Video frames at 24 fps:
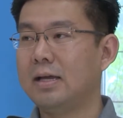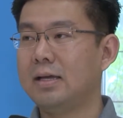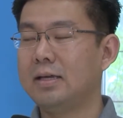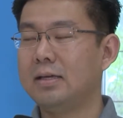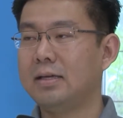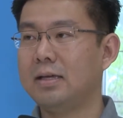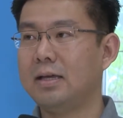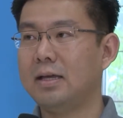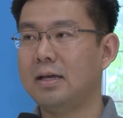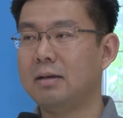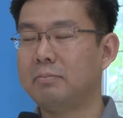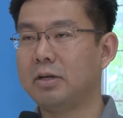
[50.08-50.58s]

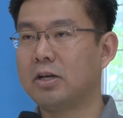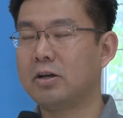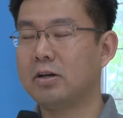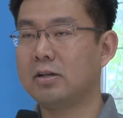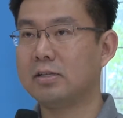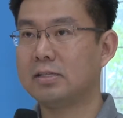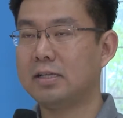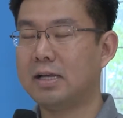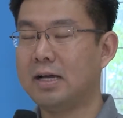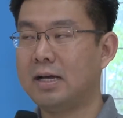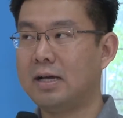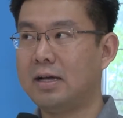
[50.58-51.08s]
Yeah,
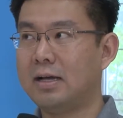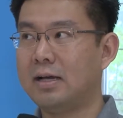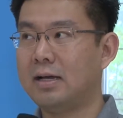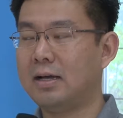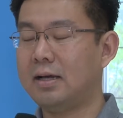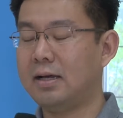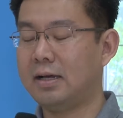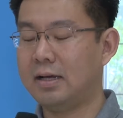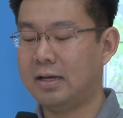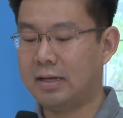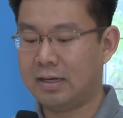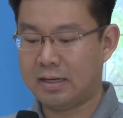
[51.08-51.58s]
because
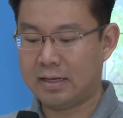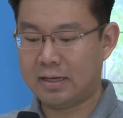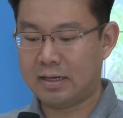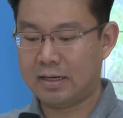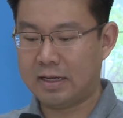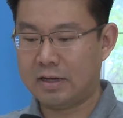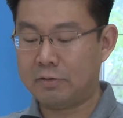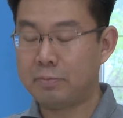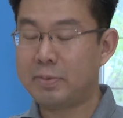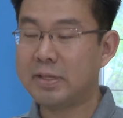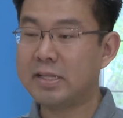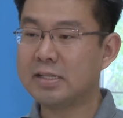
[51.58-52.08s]

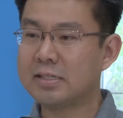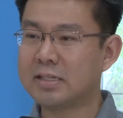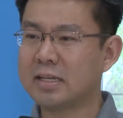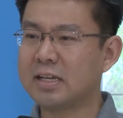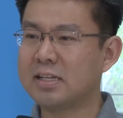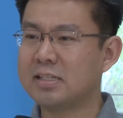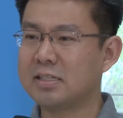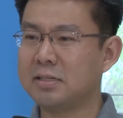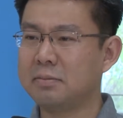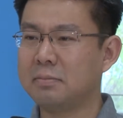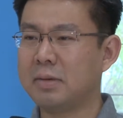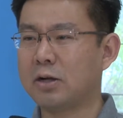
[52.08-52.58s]
I've been
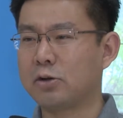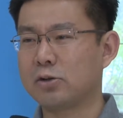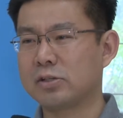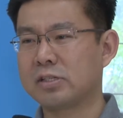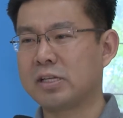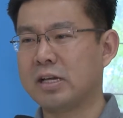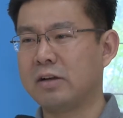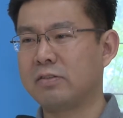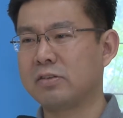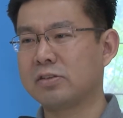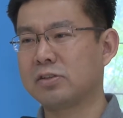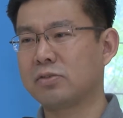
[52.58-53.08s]
discussing
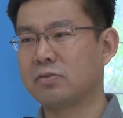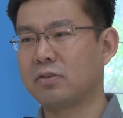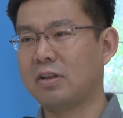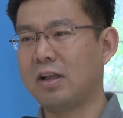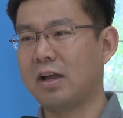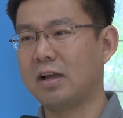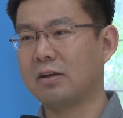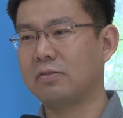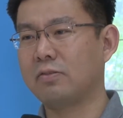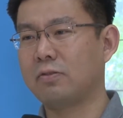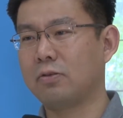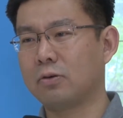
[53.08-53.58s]
microservice for
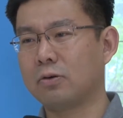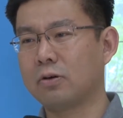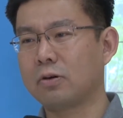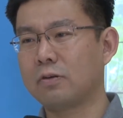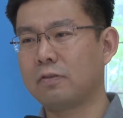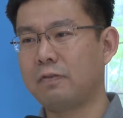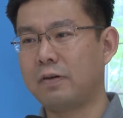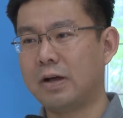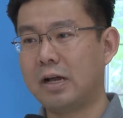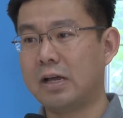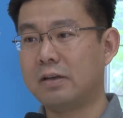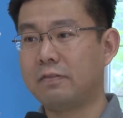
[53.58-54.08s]
like 4 or
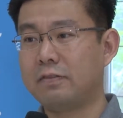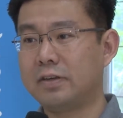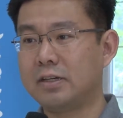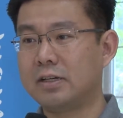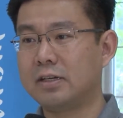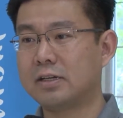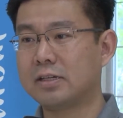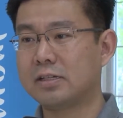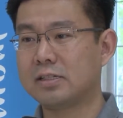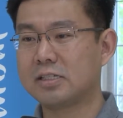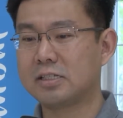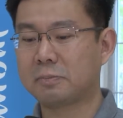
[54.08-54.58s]
5
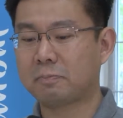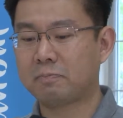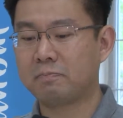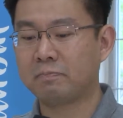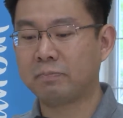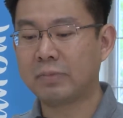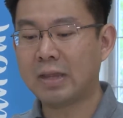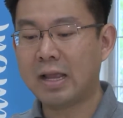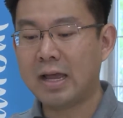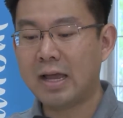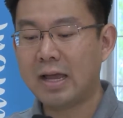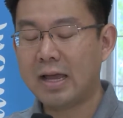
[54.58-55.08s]
years.
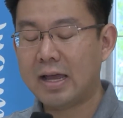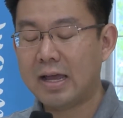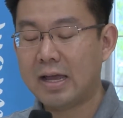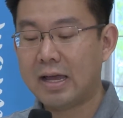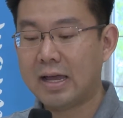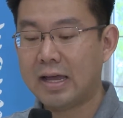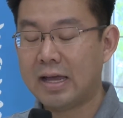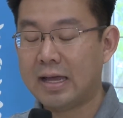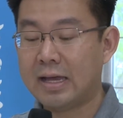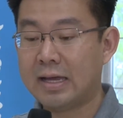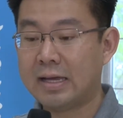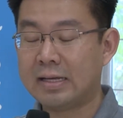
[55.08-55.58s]

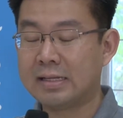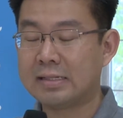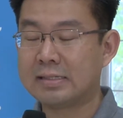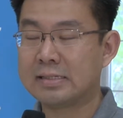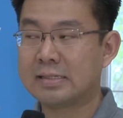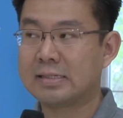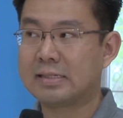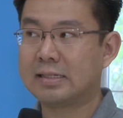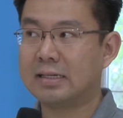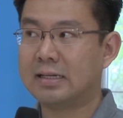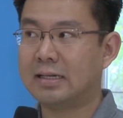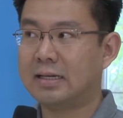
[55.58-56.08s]

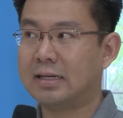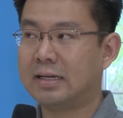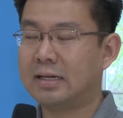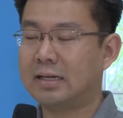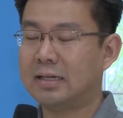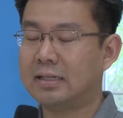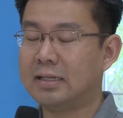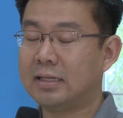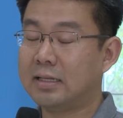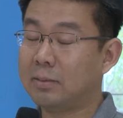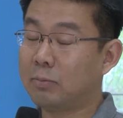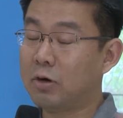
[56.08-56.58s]
And
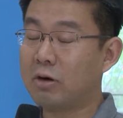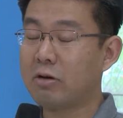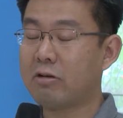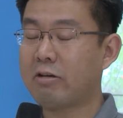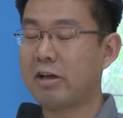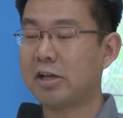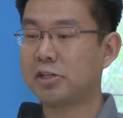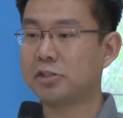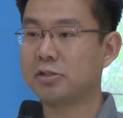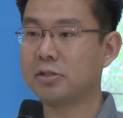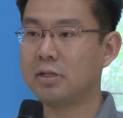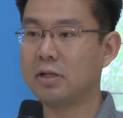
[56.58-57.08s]
the number of
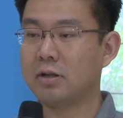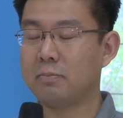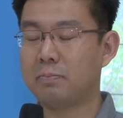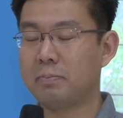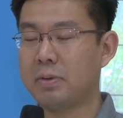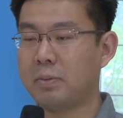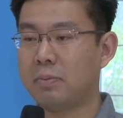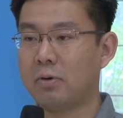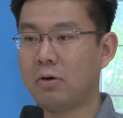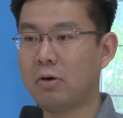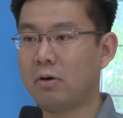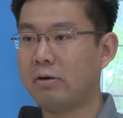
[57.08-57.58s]
questions that
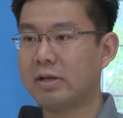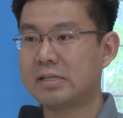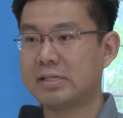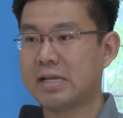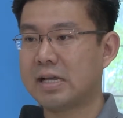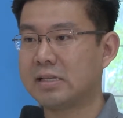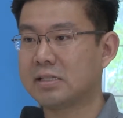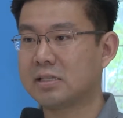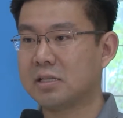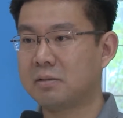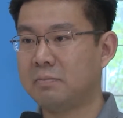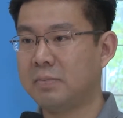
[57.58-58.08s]
people always
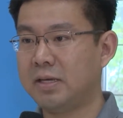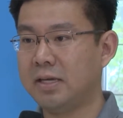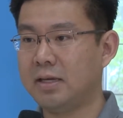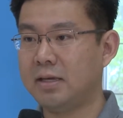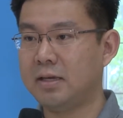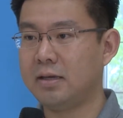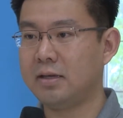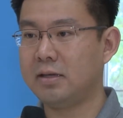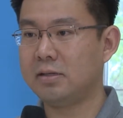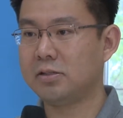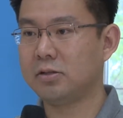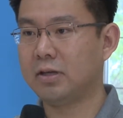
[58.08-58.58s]
ask
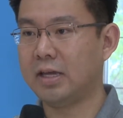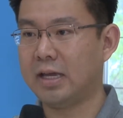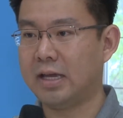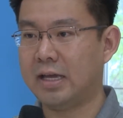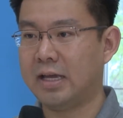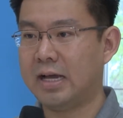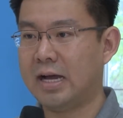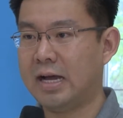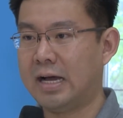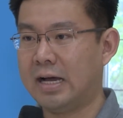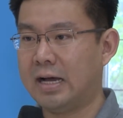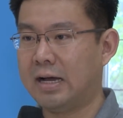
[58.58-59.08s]
me is,
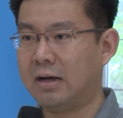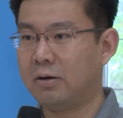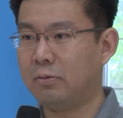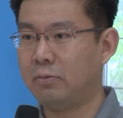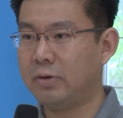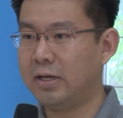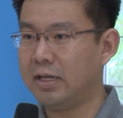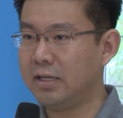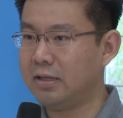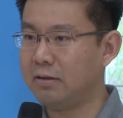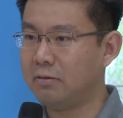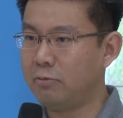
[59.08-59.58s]
OK,
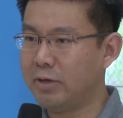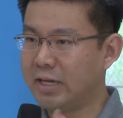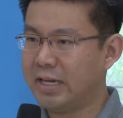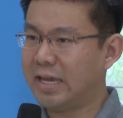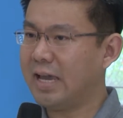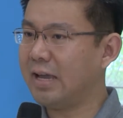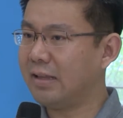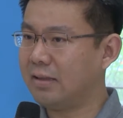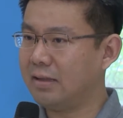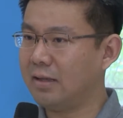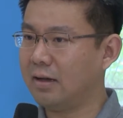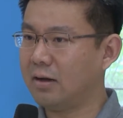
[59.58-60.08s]
we
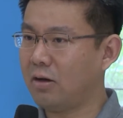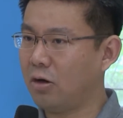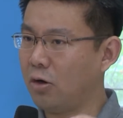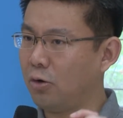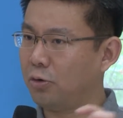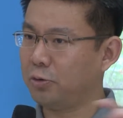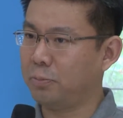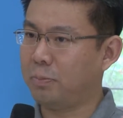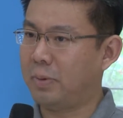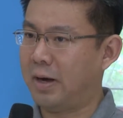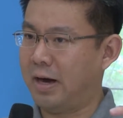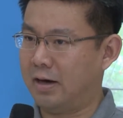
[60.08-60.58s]
get the
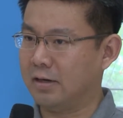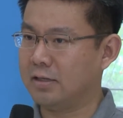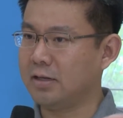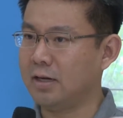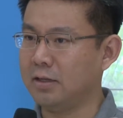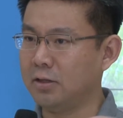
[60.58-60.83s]
code part.